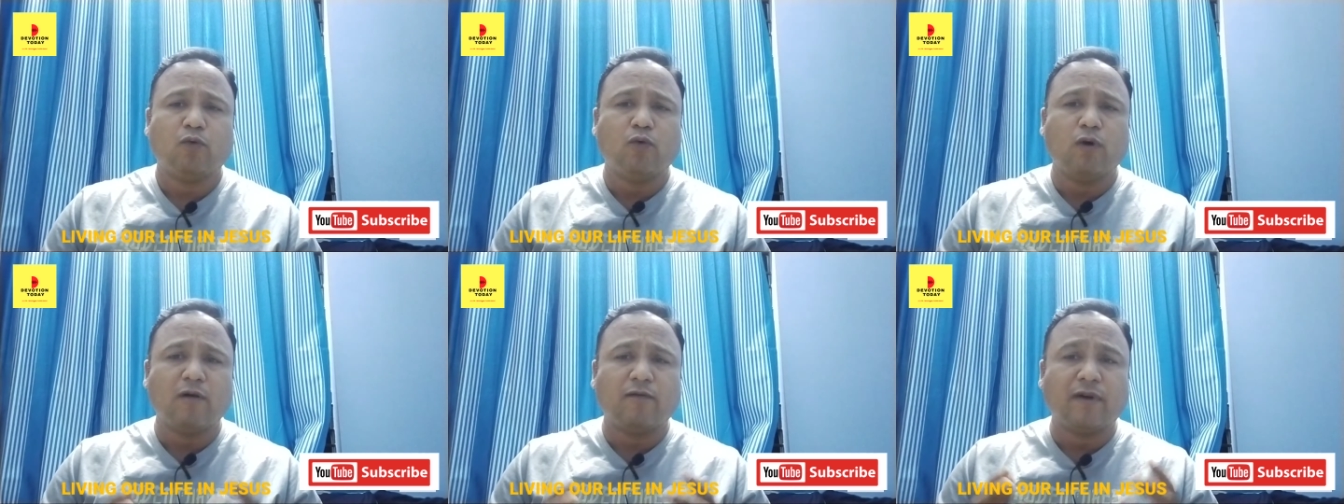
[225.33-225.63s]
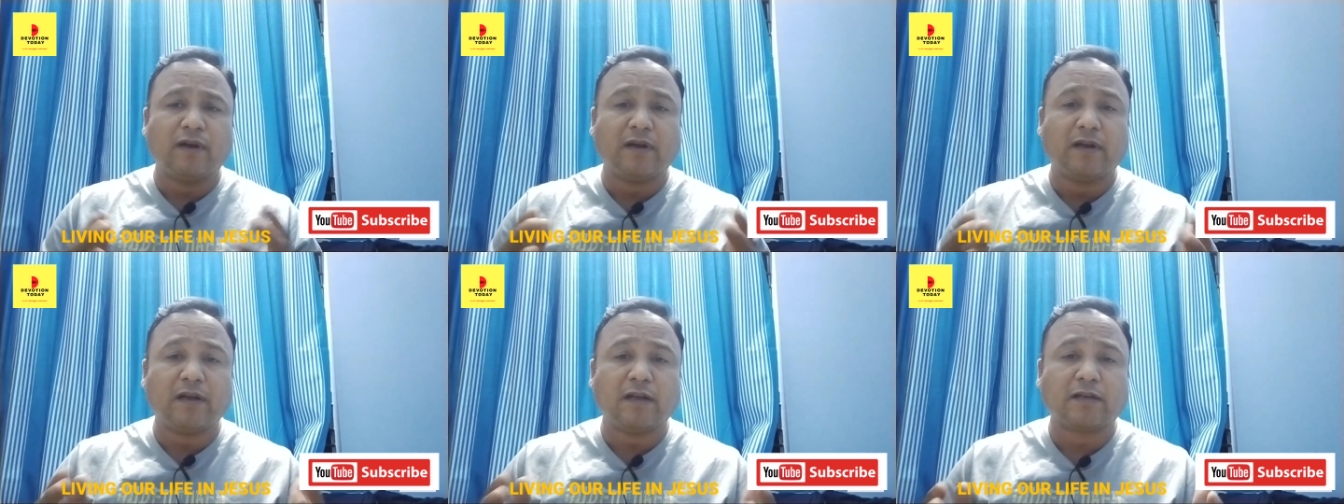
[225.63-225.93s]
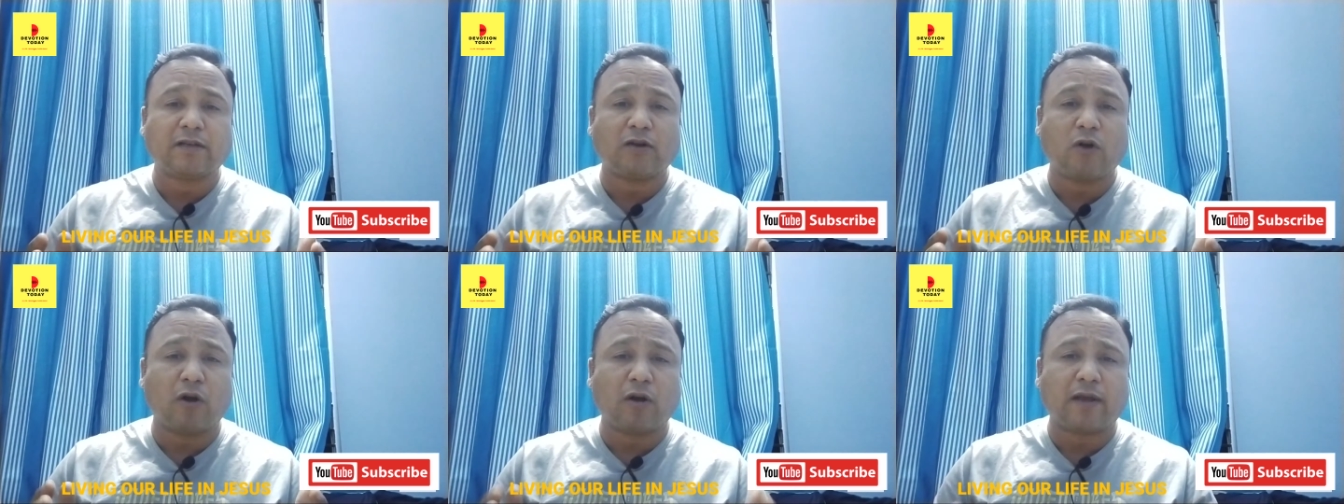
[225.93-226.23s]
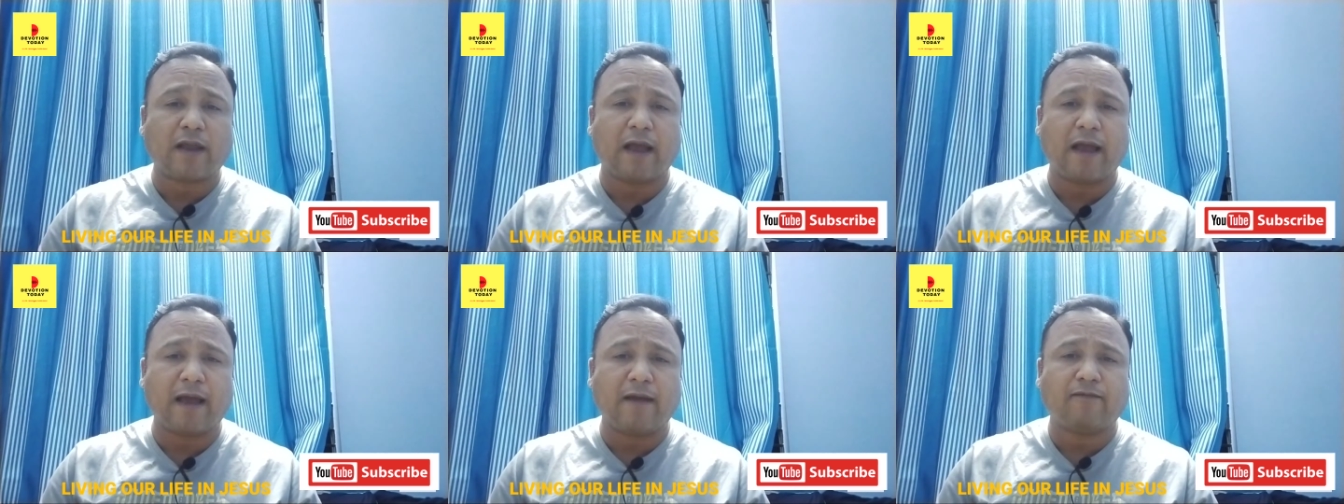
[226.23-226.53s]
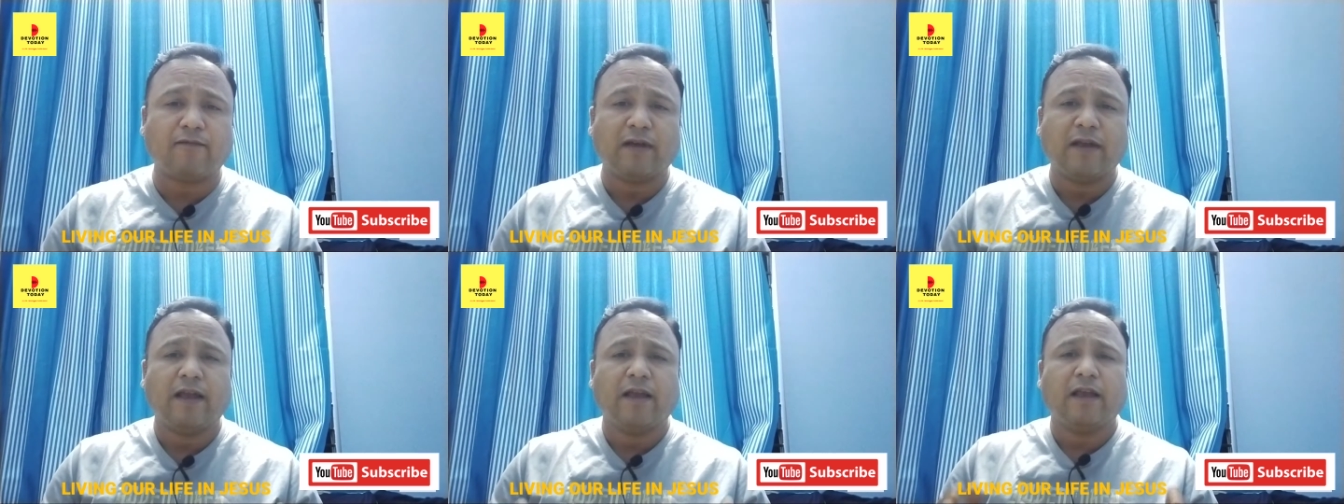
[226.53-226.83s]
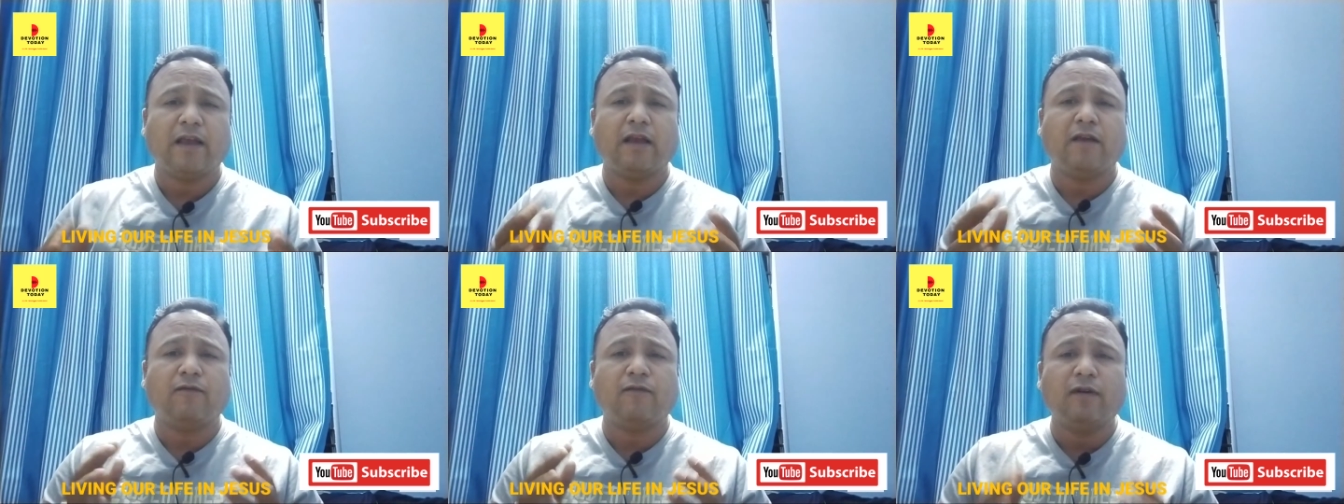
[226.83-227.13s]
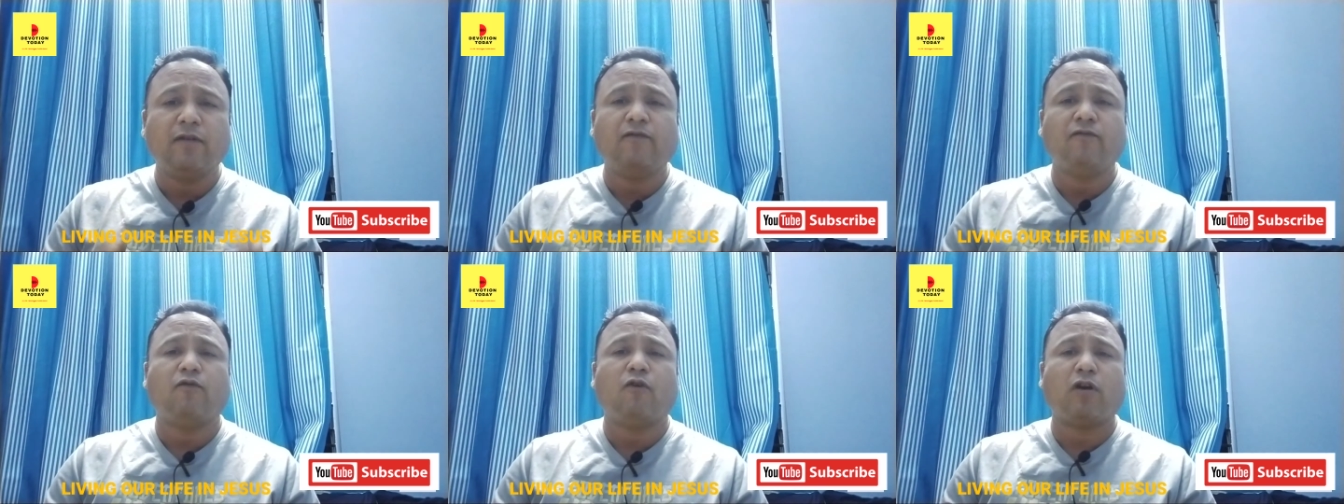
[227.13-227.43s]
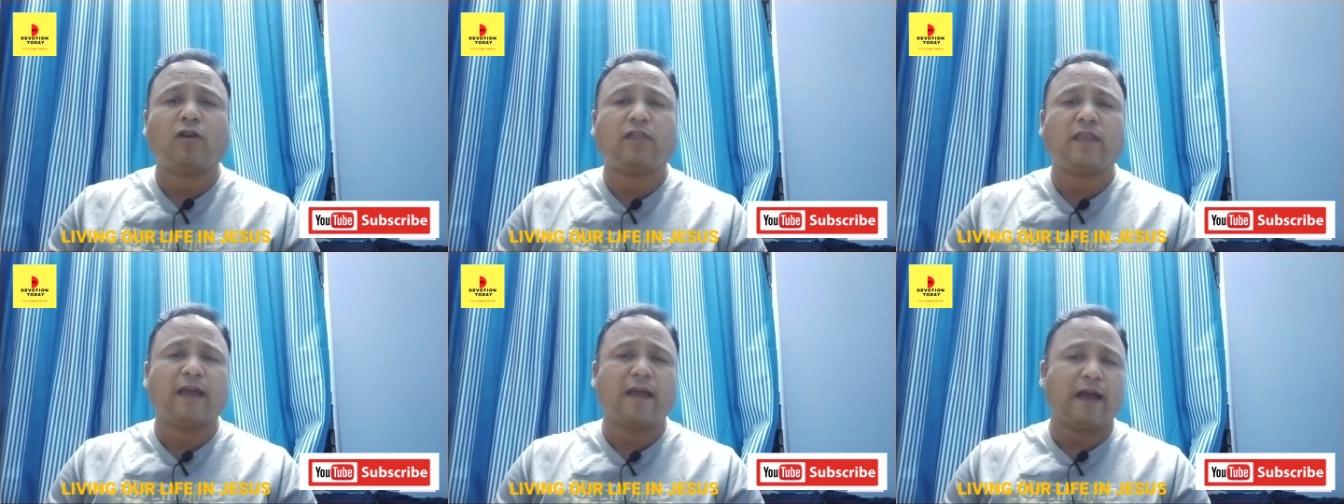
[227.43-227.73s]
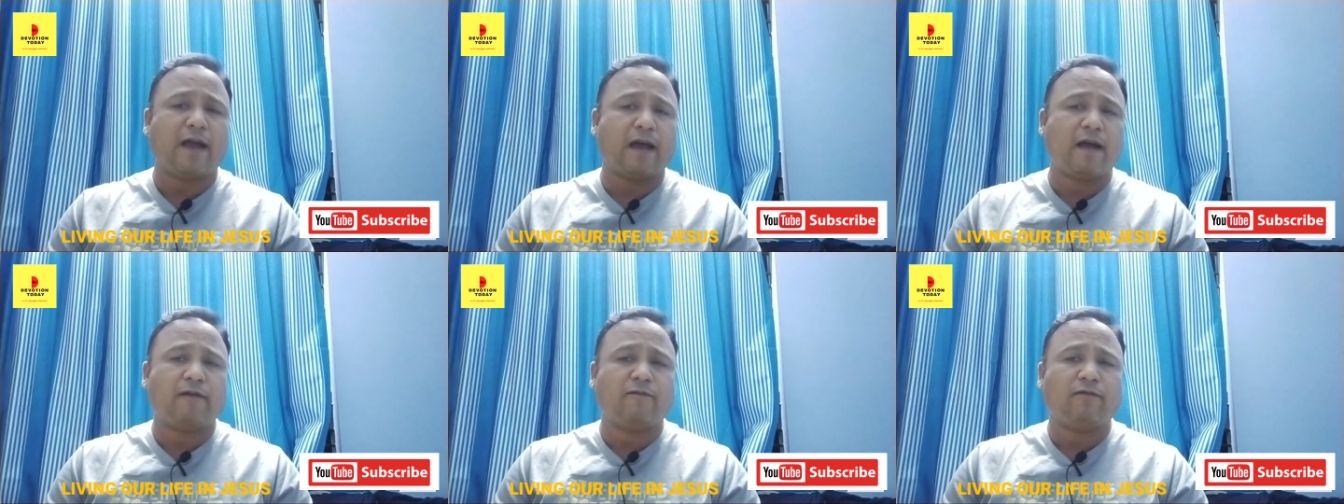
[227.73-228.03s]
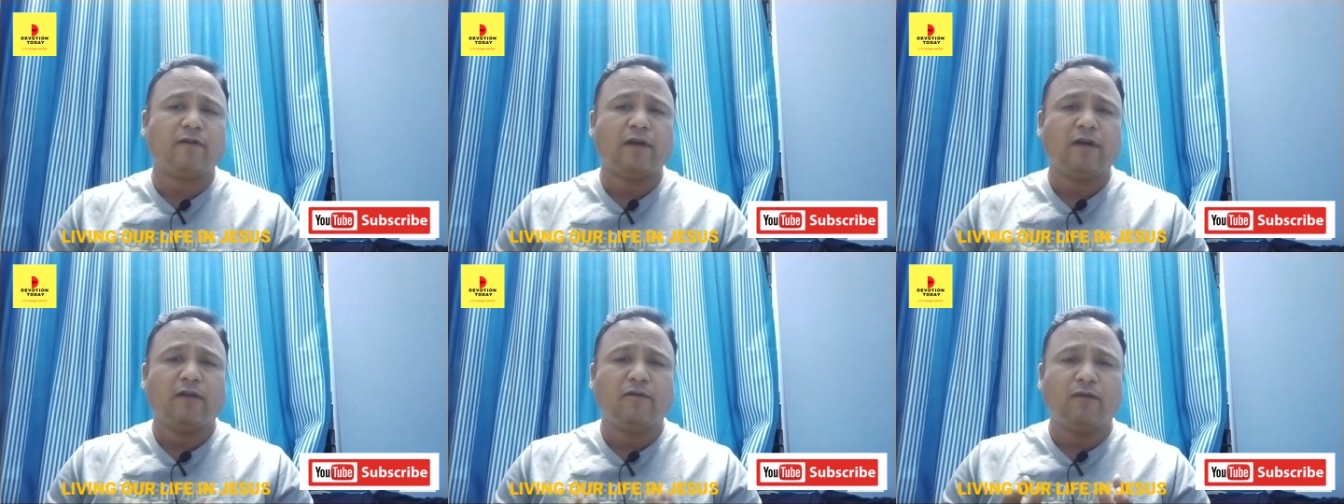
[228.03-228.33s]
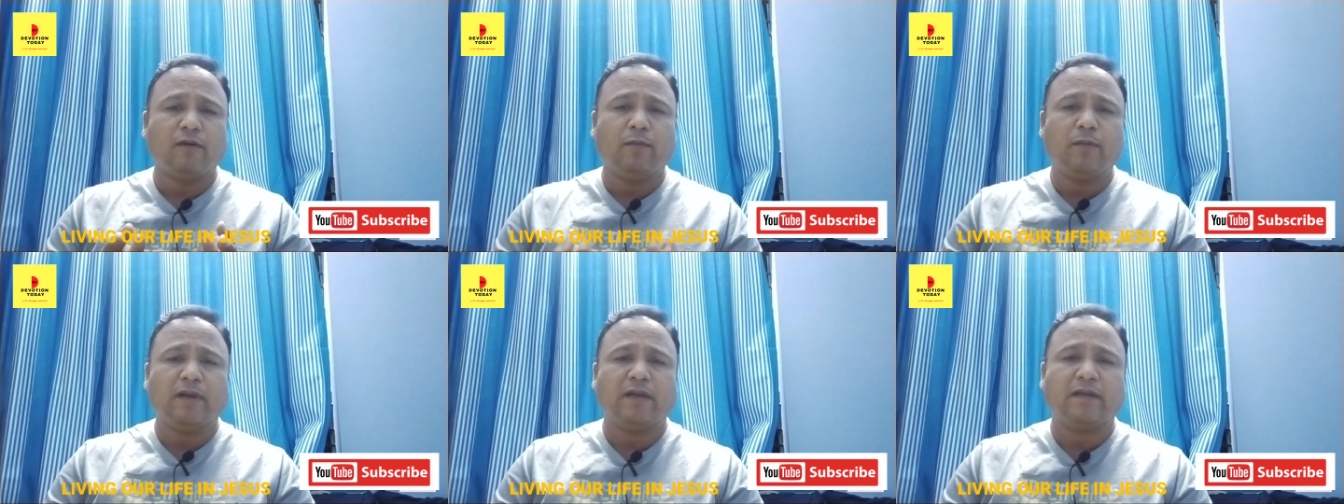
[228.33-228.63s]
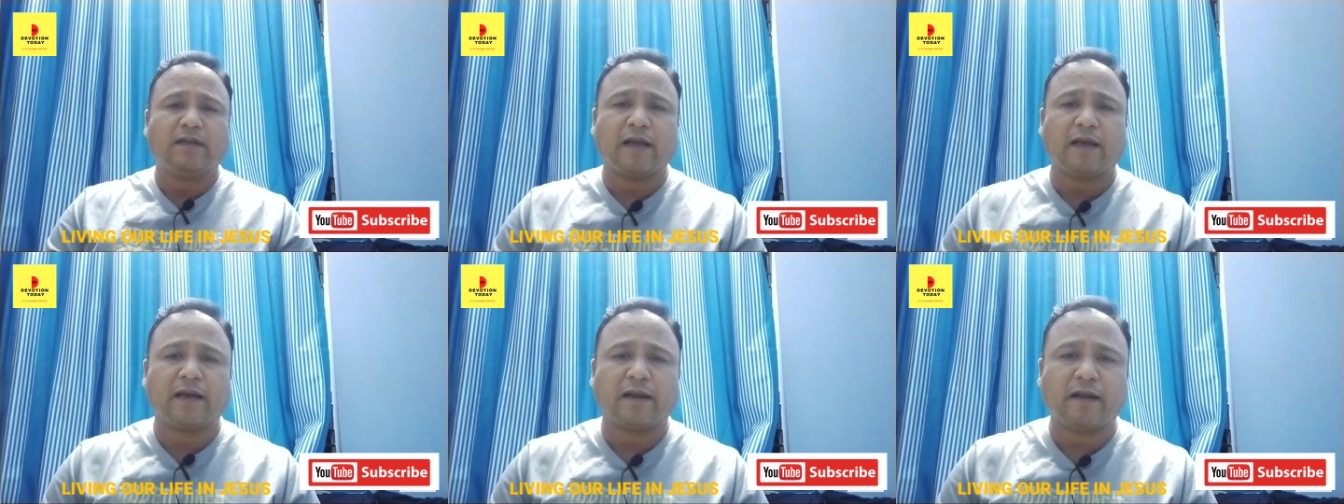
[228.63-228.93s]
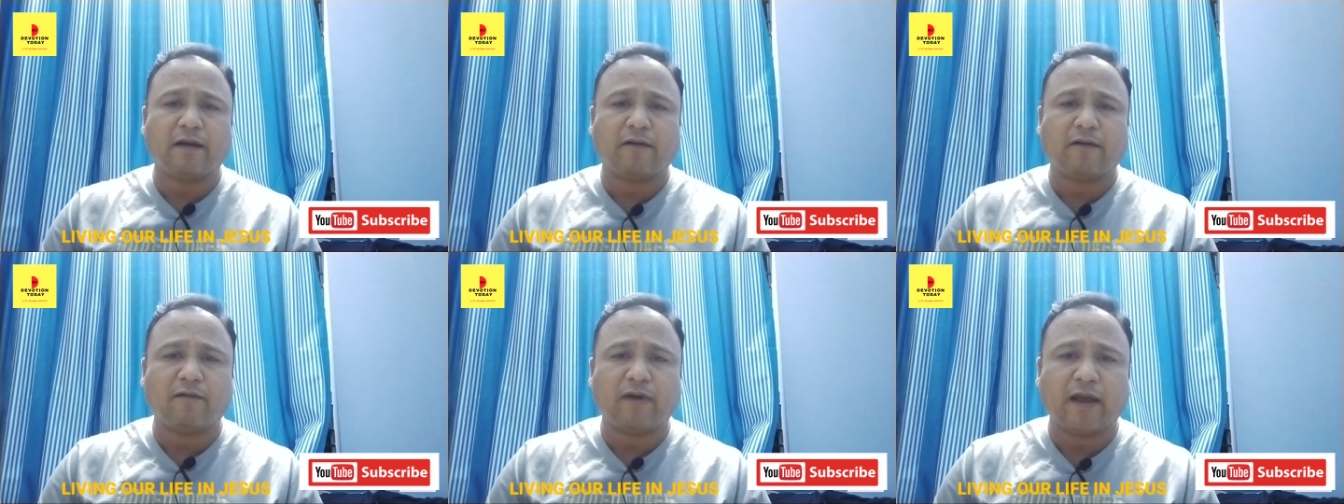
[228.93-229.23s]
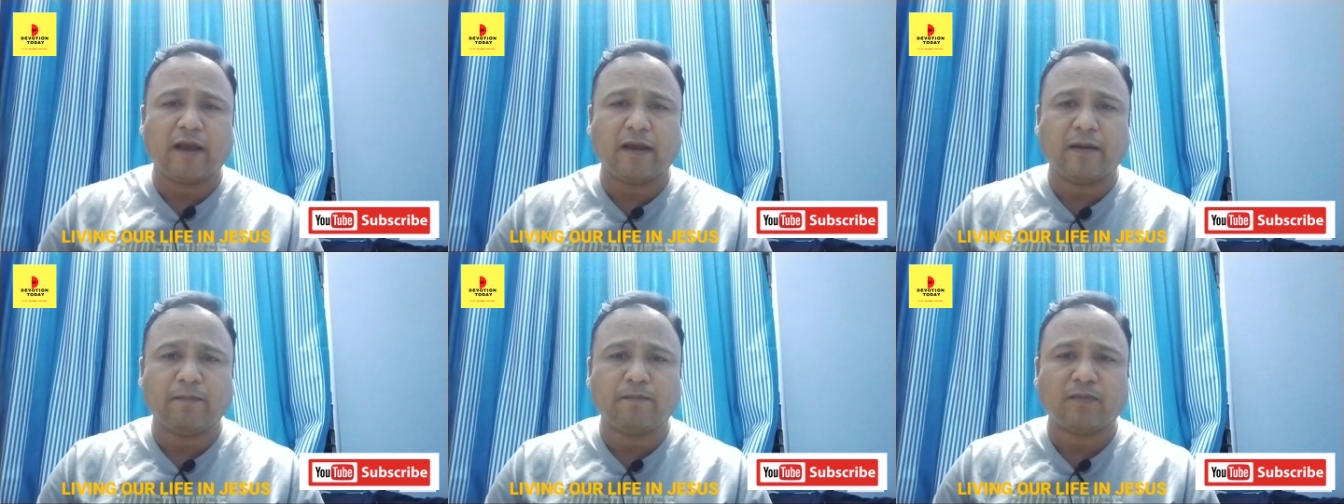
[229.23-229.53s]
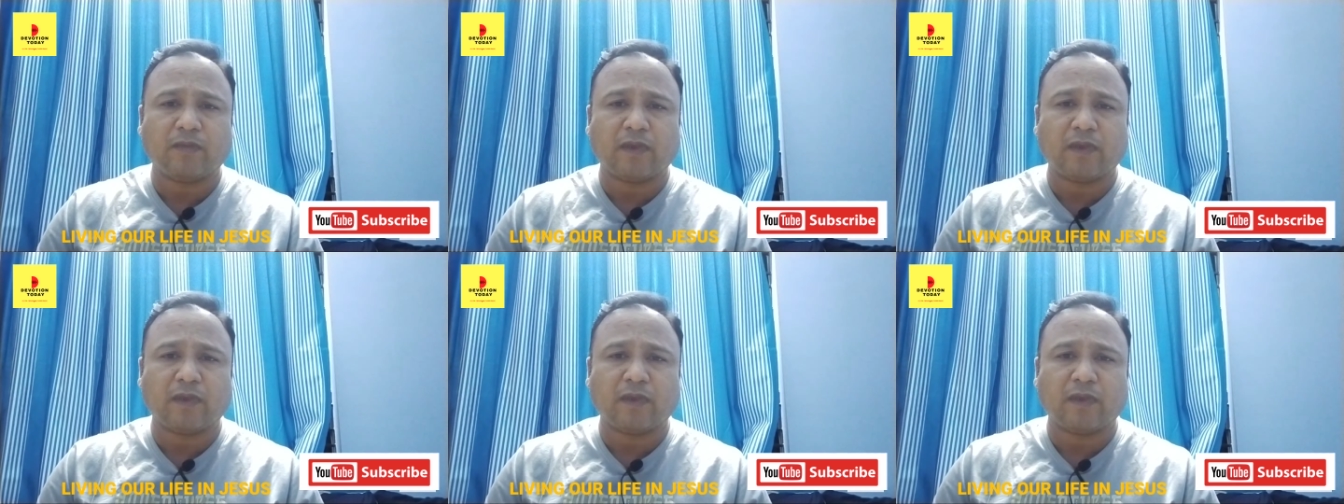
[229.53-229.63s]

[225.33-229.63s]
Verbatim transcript: Whoever does not have, even what they have, will be taken away.